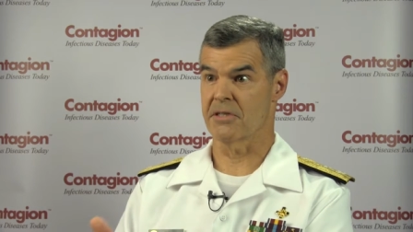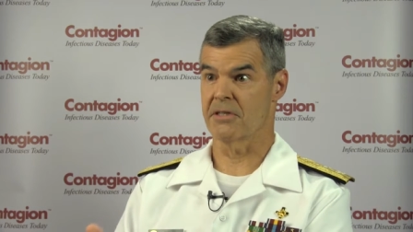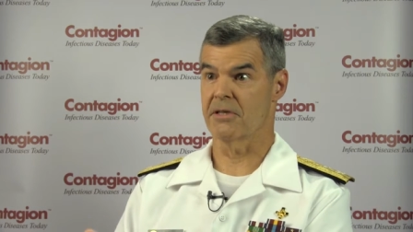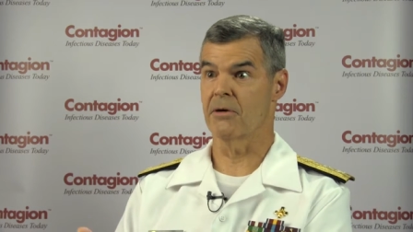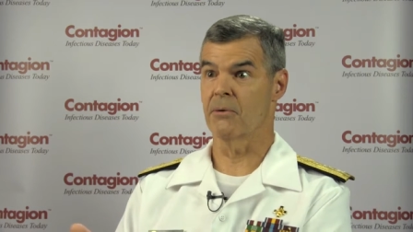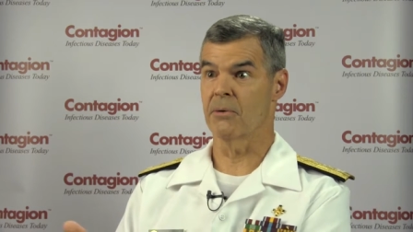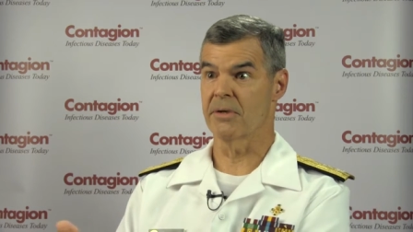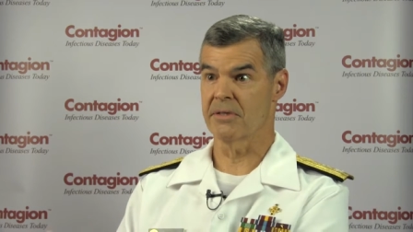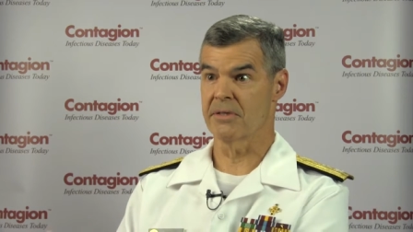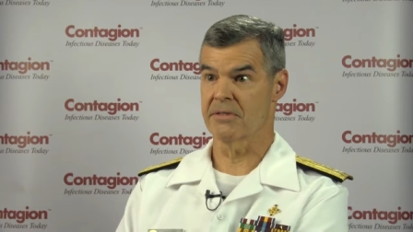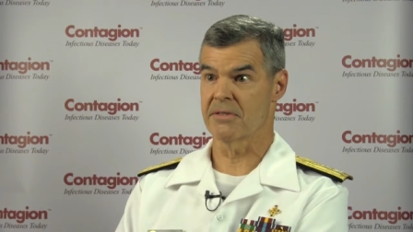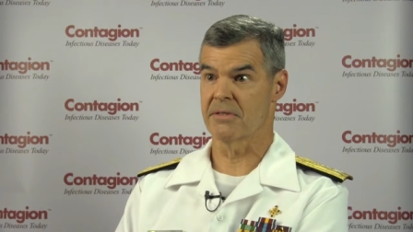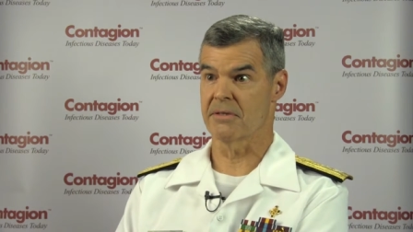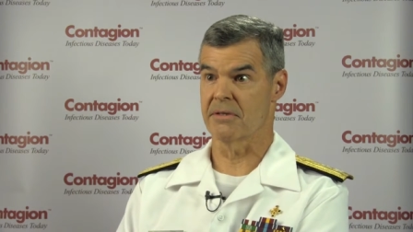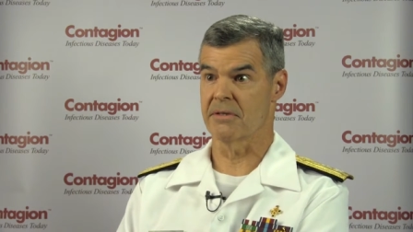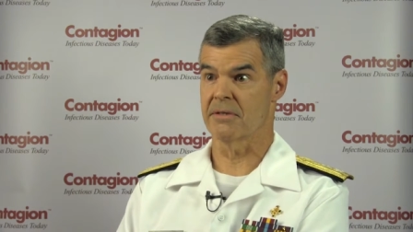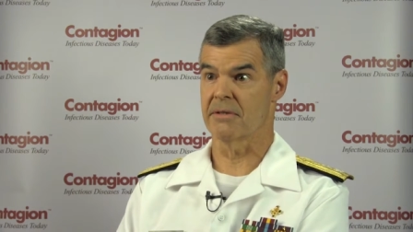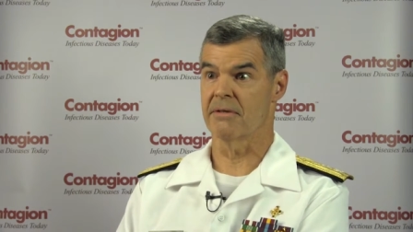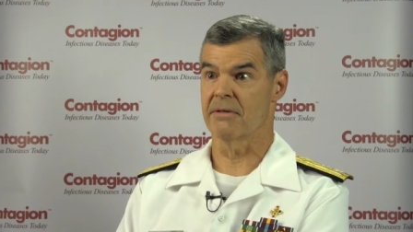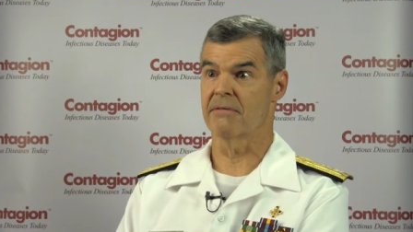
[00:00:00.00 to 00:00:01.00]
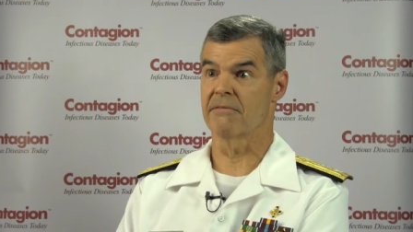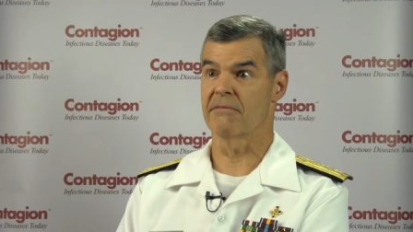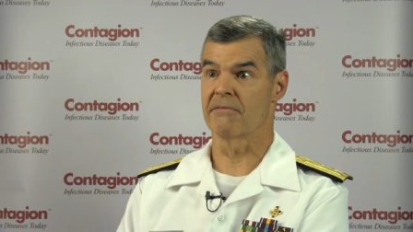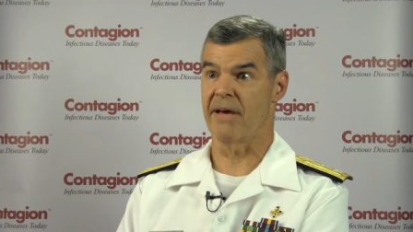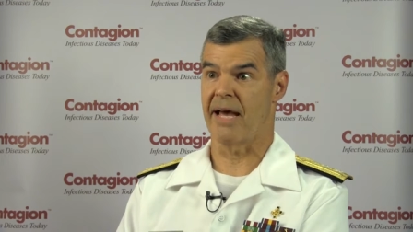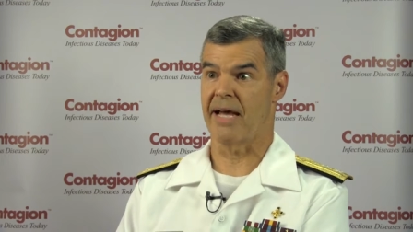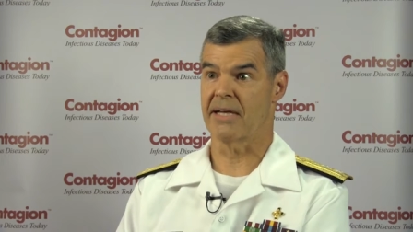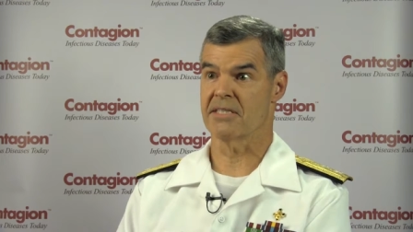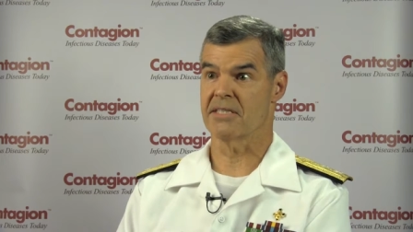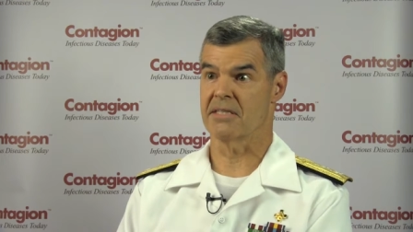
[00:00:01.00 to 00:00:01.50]
go into the
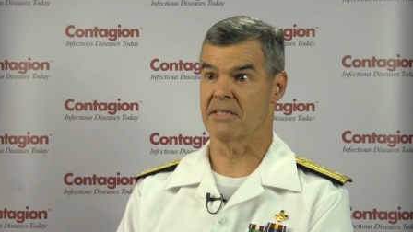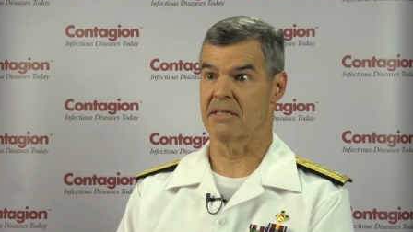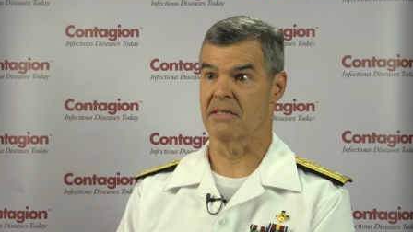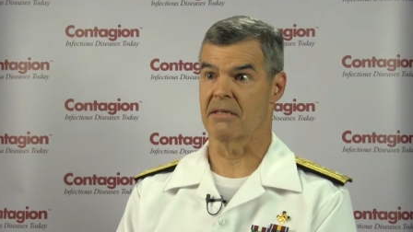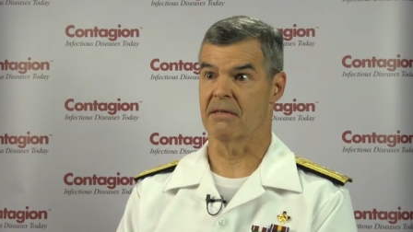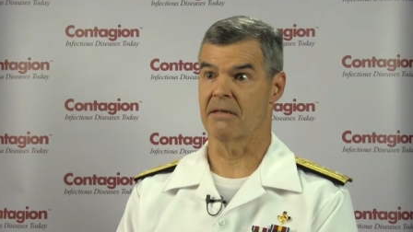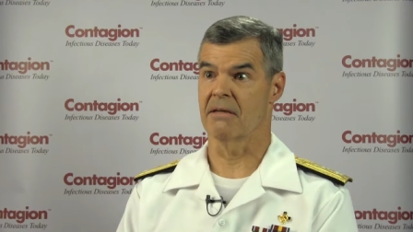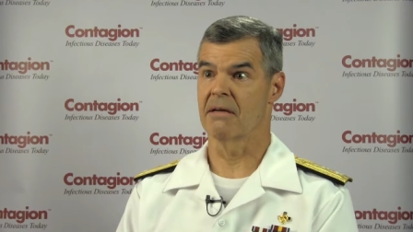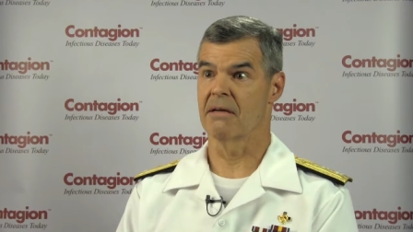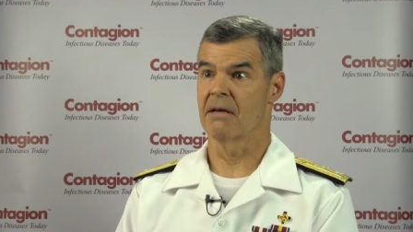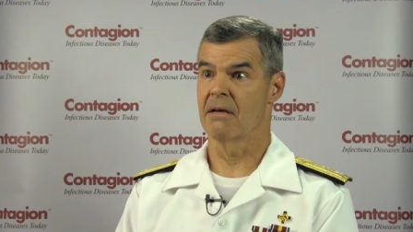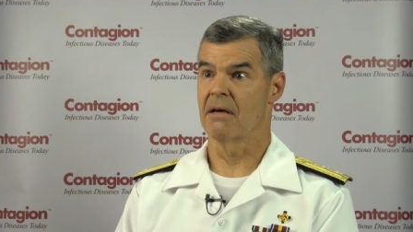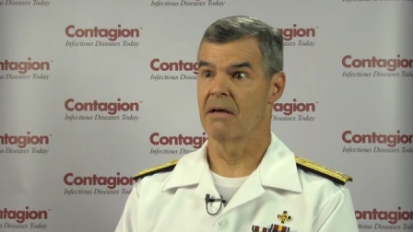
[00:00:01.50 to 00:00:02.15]
vaccine.